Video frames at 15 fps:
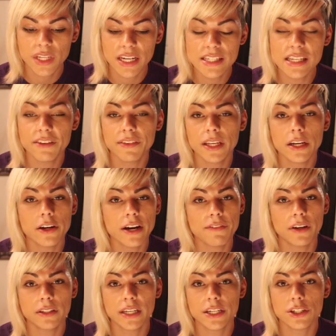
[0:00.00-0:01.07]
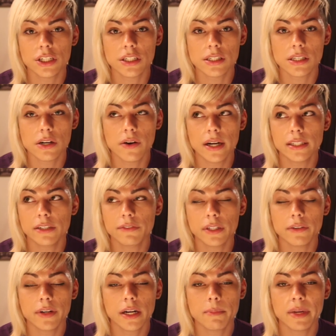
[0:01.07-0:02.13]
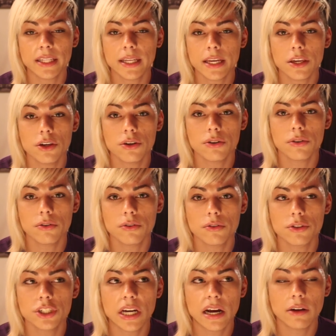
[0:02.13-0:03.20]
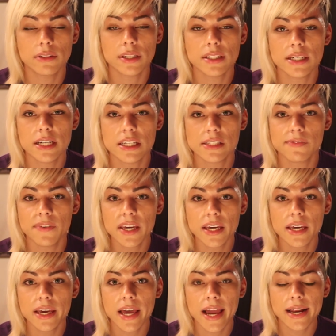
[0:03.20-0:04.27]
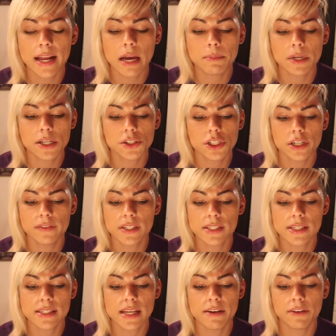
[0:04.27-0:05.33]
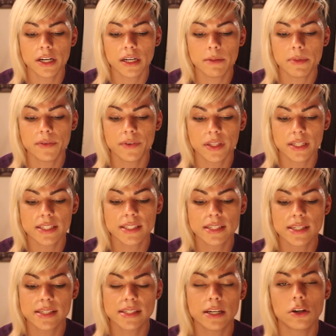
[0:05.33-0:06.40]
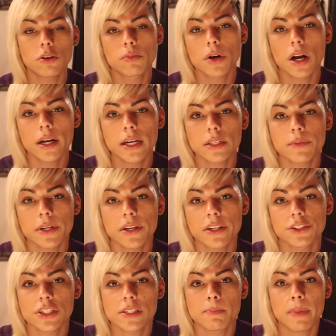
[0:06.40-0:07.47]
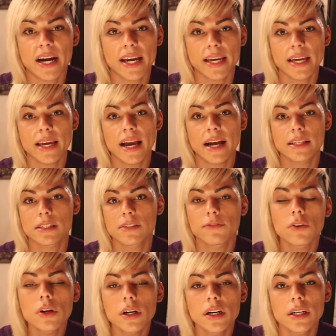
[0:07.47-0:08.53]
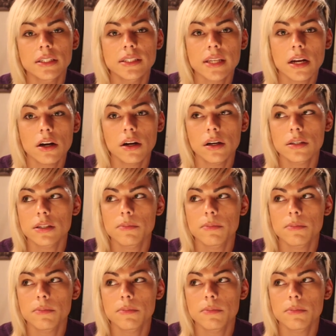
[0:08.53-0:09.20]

It's definitely a great foundation, so I definitely recommend that you check out the TSV, and I'm not sure if this is ever going to be released as a single product where you can just buy it at Sephora, etc.